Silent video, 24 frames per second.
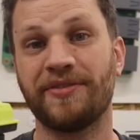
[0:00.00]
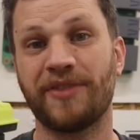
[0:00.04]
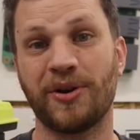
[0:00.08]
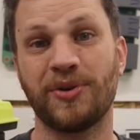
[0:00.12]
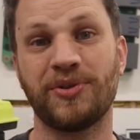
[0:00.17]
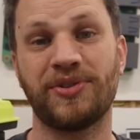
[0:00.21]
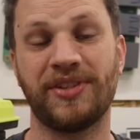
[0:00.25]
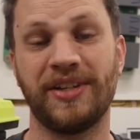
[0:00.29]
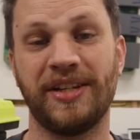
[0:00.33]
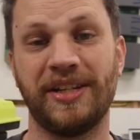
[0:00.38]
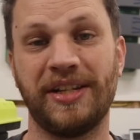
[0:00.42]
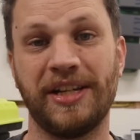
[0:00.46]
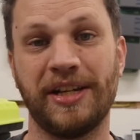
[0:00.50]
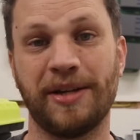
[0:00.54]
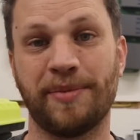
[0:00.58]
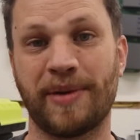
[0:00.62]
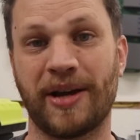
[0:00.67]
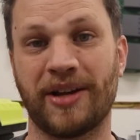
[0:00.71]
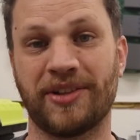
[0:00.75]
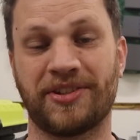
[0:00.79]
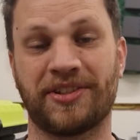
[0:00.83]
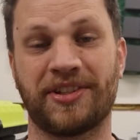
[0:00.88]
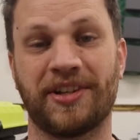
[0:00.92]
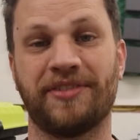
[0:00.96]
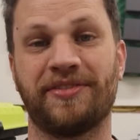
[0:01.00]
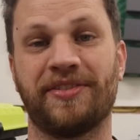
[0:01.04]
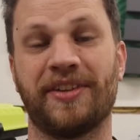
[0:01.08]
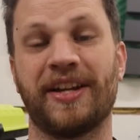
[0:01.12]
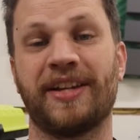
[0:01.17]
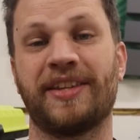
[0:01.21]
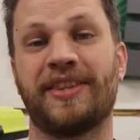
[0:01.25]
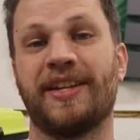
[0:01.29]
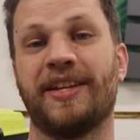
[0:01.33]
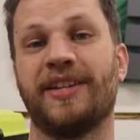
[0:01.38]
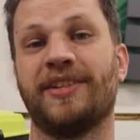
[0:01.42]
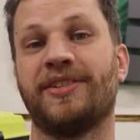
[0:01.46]
of OCD about stuff
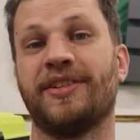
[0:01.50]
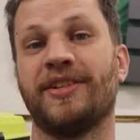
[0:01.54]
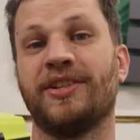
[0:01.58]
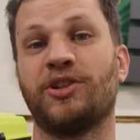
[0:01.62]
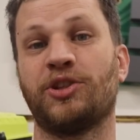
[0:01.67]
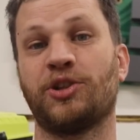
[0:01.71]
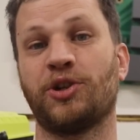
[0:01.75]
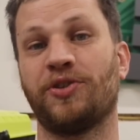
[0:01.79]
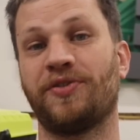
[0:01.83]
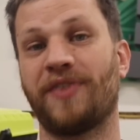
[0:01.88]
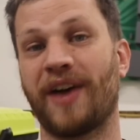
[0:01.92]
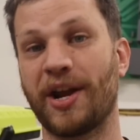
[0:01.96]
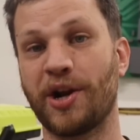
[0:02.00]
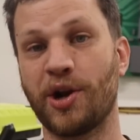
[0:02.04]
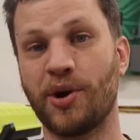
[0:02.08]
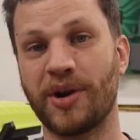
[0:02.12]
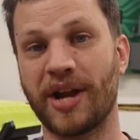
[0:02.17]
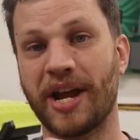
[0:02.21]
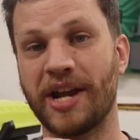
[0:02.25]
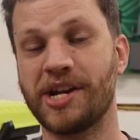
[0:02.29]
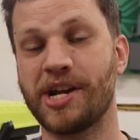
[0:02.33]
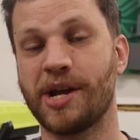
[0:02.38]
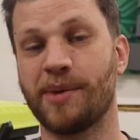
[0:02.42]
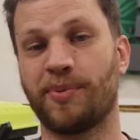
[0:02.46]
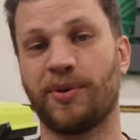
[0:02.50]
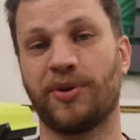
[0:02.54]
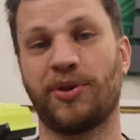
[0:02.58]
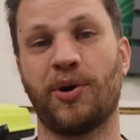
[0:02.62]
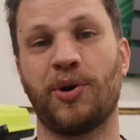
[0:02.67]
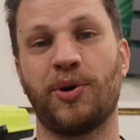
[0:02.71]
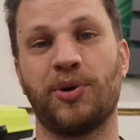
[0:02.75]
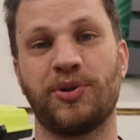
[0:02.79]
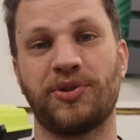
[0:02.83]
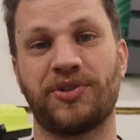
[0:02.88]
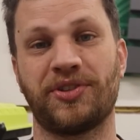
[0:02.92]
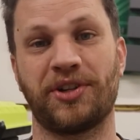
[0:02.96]
like this, and so if I don't end up with
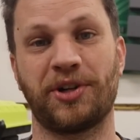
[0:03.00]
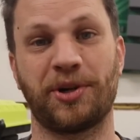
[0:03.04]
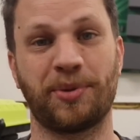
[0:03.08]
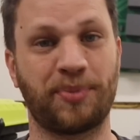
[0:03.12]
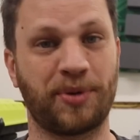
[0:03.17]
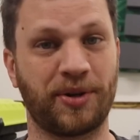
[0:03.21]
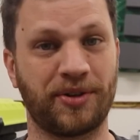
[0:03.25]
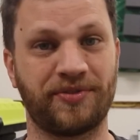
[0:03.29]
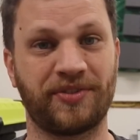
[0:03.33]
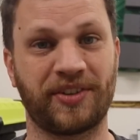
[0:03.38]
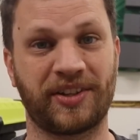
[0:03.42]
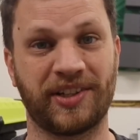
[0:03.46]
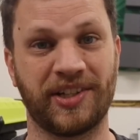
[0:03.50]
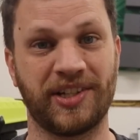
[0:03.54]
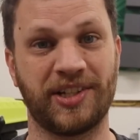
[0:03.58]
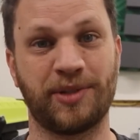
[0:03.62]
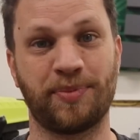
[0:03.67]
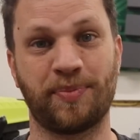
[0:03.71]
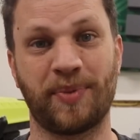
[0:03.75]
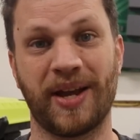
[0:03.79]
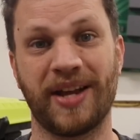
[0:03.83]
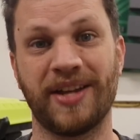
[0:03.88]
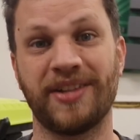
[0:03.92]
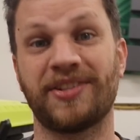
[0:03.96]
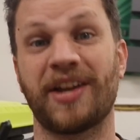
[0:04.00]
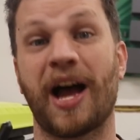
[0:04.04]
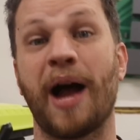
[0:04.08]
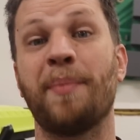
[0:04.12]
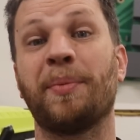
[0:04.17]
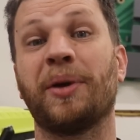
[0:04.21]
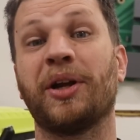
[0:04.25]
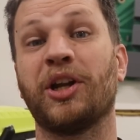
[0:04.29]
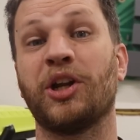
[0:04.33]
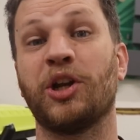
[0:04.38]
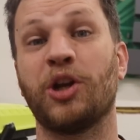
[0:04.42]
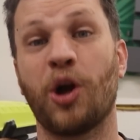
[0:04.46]
holes that are perfectly spaced, I'm
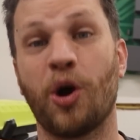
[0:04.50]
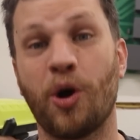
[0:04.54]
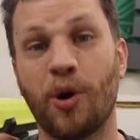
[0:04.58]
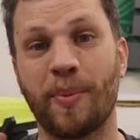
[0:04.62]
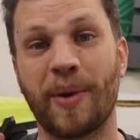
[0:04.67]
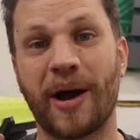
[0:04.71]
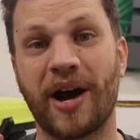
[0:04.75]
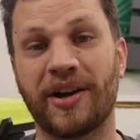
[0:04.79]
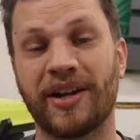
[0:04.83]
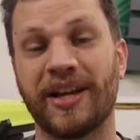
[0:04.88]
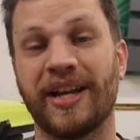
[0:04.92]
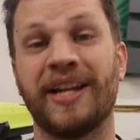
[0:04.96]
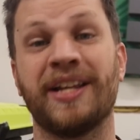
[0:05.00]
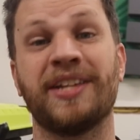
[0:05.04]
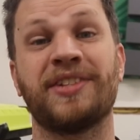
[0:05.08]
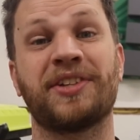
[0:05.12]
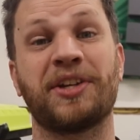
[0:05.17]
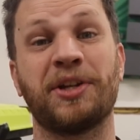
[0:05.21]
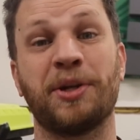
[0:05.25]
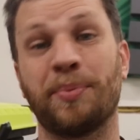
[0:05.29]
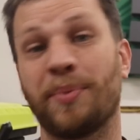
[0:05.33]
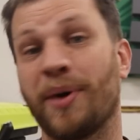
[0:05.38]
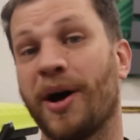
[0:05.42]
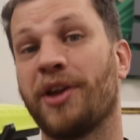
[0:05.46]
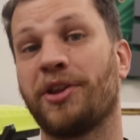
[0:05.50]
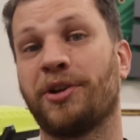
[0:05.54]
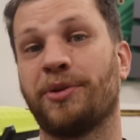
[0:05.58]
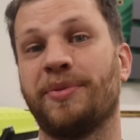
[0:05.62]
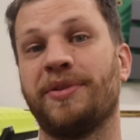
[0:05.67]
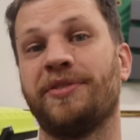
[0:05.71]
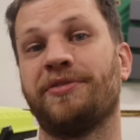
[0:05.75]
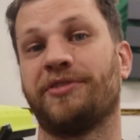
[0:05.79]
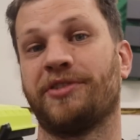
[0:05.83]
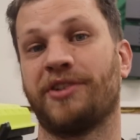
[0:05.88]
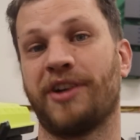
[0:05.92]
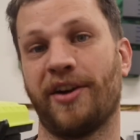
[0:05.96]
going to know about it and it's going to bother
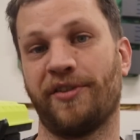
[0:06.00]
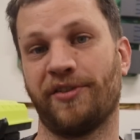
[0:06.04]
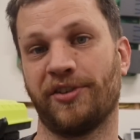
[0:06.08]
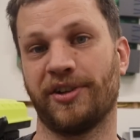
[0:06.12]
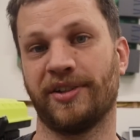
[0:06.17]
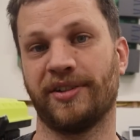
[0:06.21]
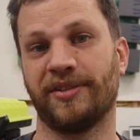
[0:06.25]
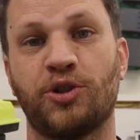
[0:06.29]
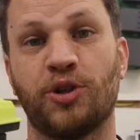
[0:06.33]
me forever.